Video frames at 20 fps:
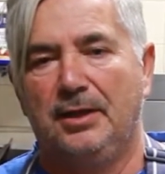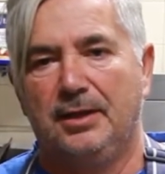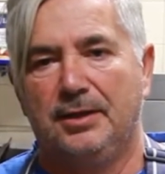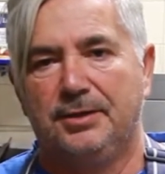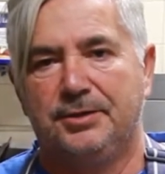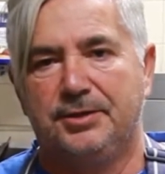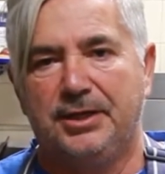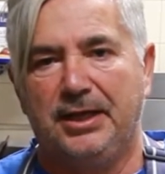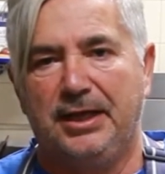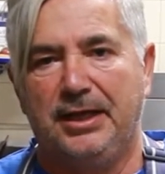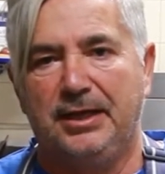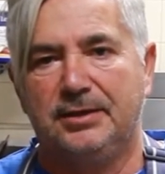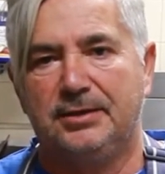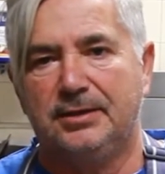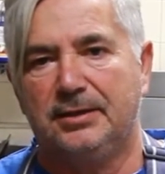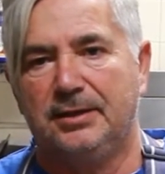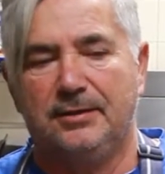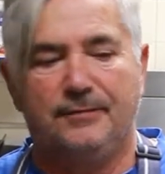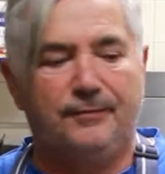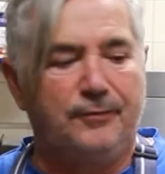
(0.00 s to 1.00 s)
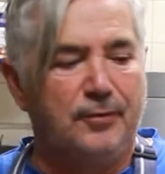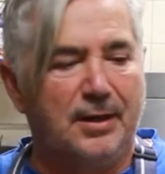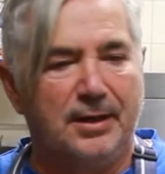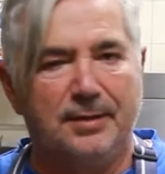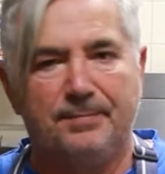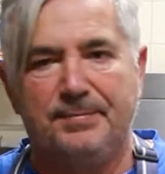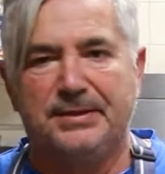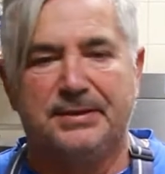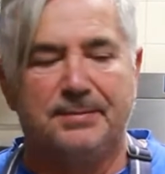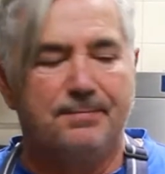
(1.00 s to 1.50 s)
cheese and a few other
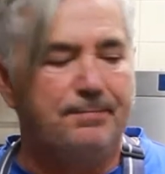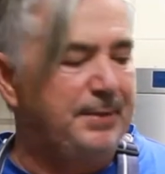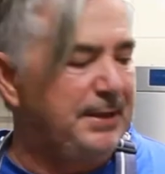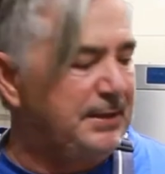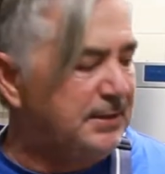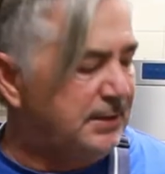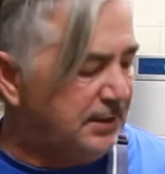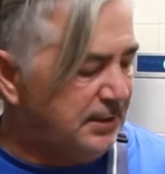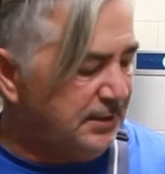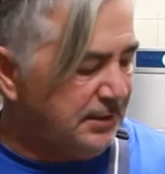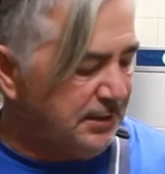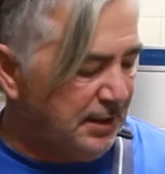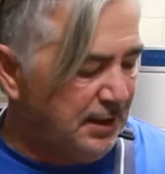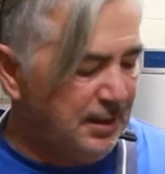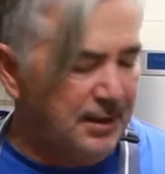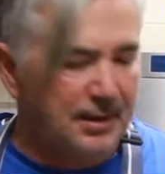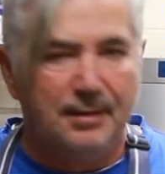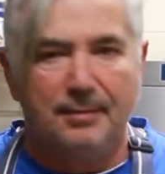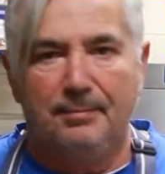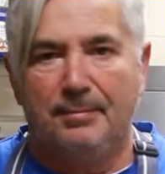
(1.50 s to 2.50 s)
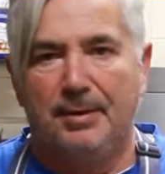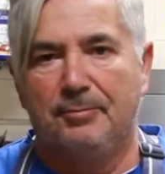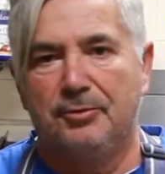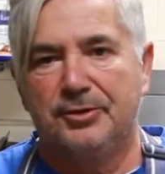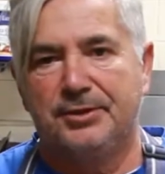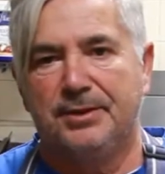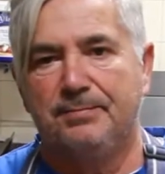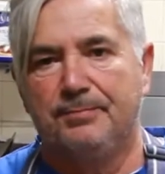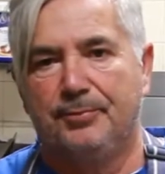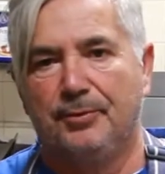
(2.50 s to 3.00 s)
bits and pieces, but
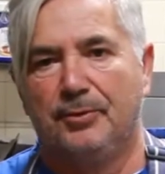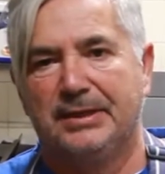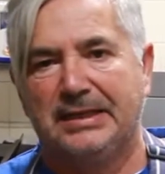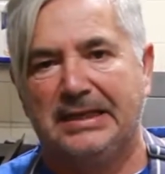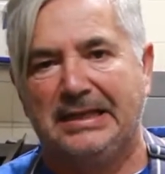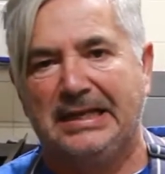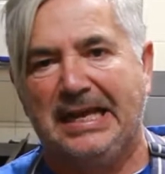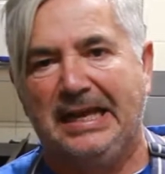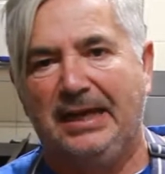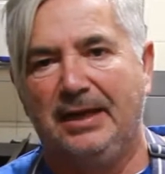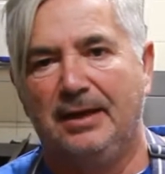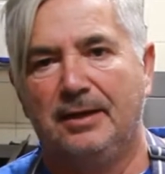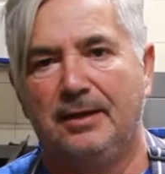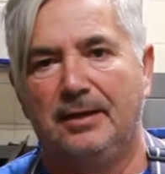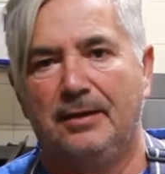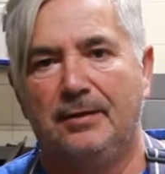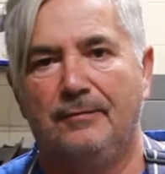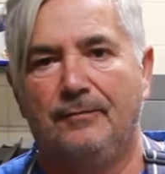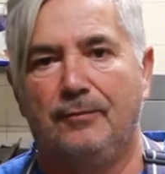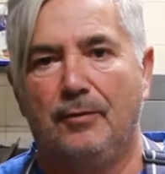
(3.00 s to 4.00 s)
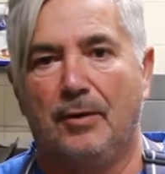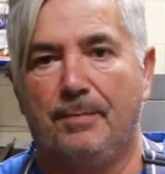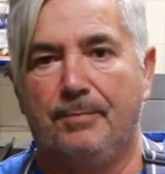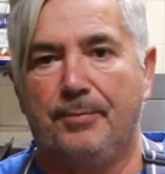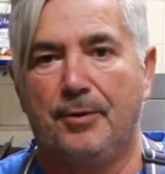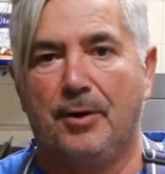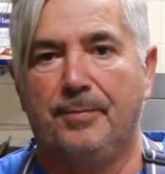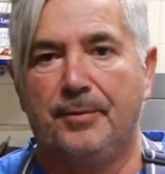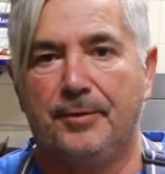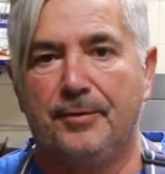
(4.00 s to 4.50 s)
most importantly for a
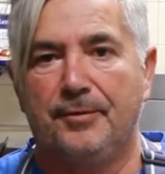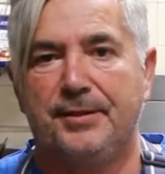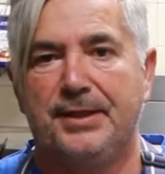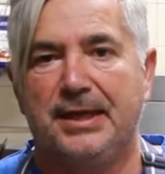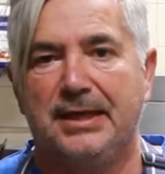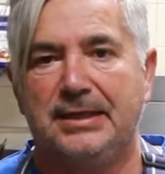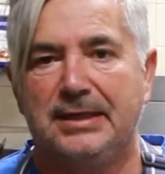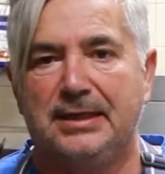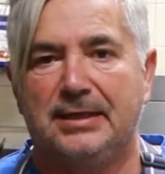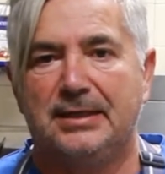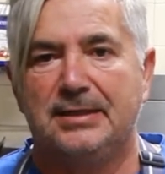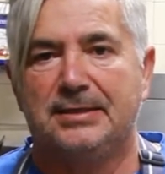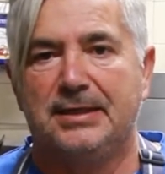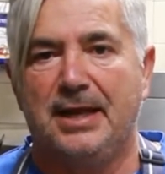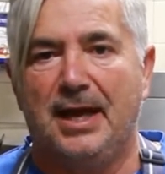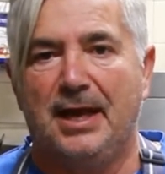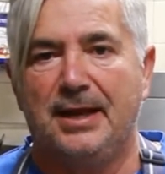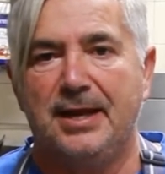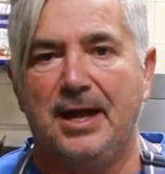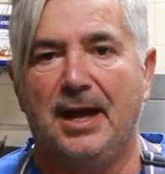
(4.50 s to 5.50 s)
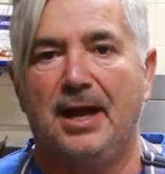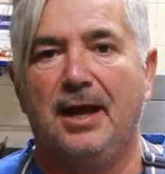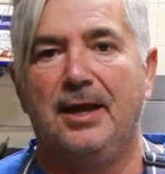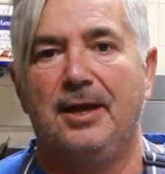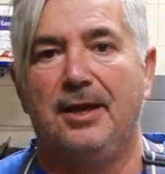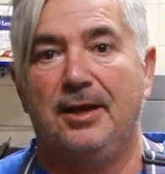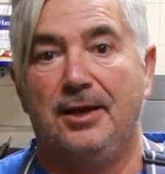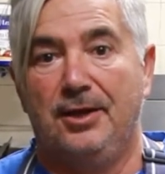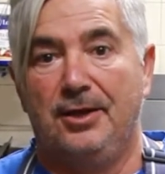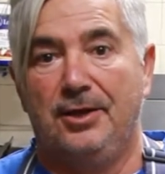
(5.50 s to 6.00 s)
proper authentic lasagna
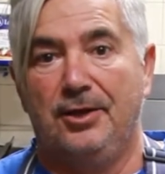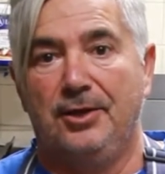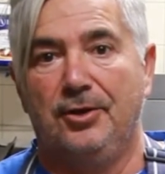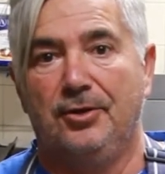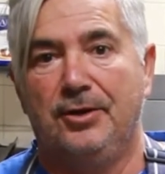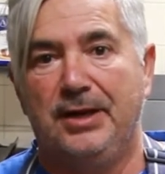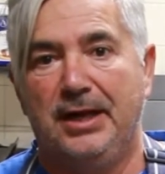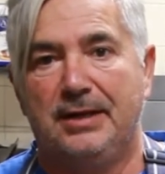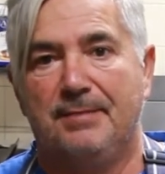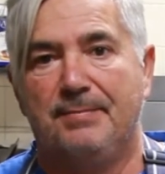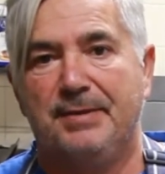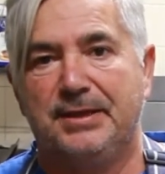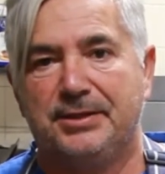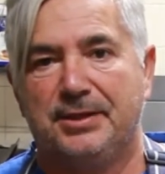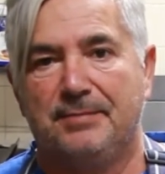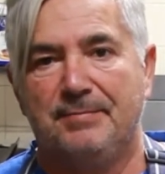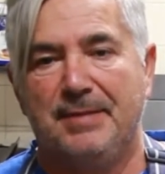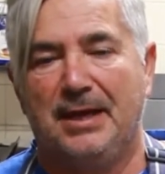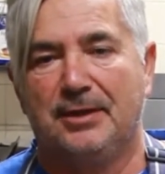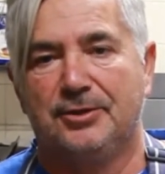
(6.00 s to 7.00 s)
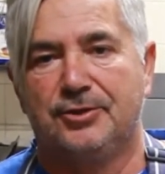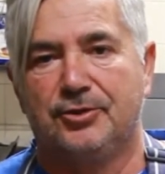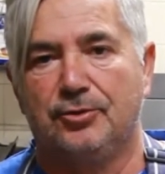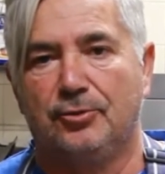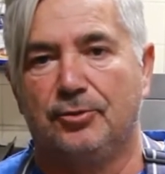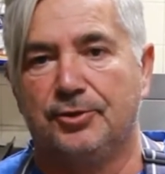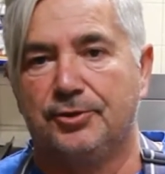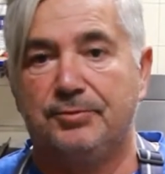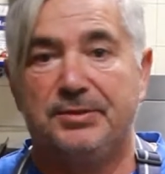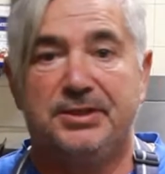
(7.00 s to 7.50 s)
you need a bechamel
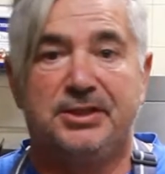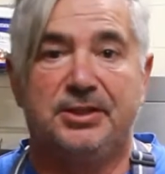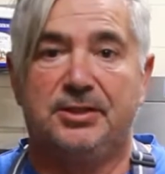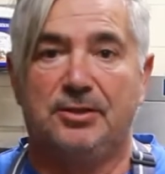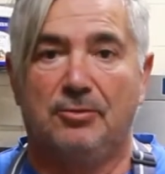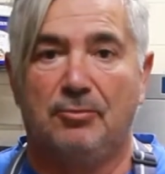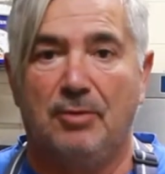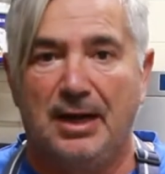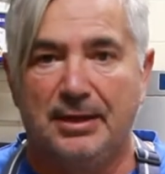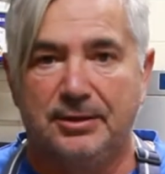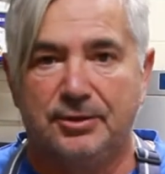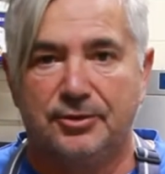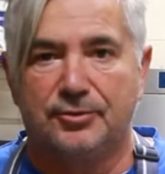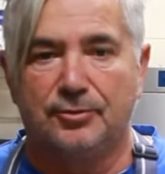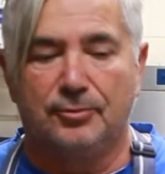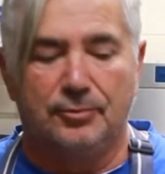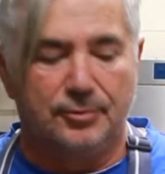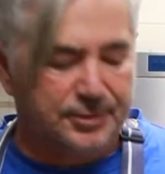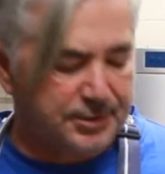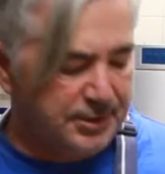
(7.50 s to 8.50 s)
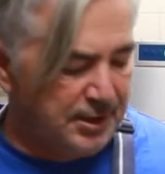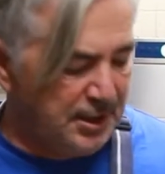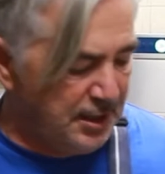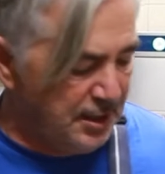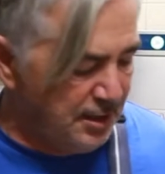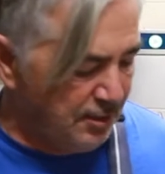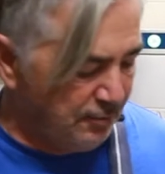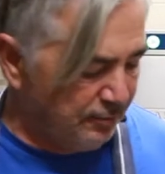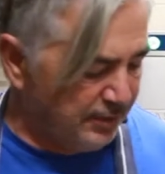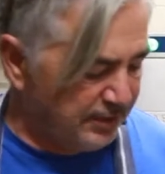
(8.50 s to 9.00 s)
sauce, which is a white sauce
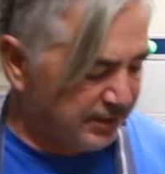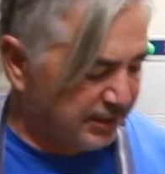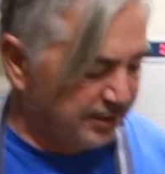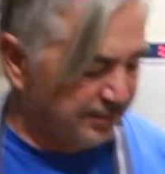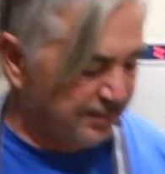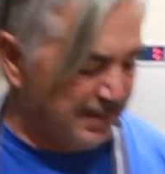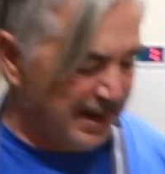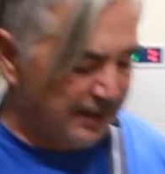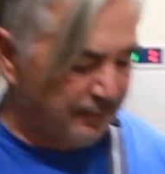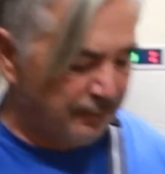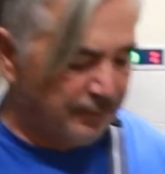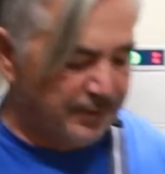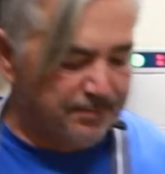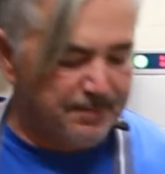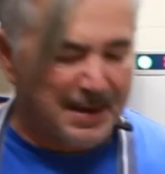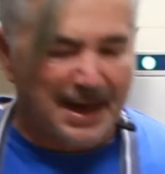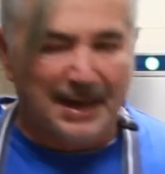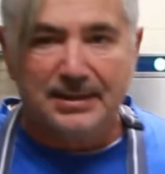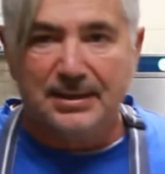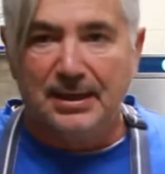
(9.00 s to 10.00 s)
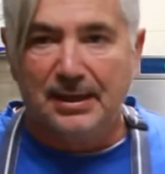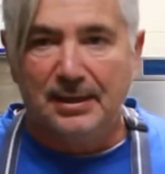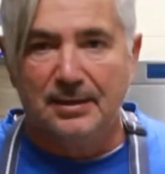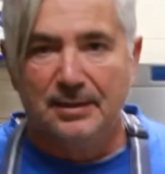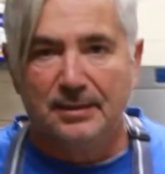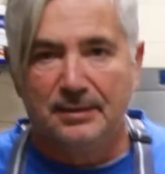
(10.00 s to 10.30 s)
which is made with butter,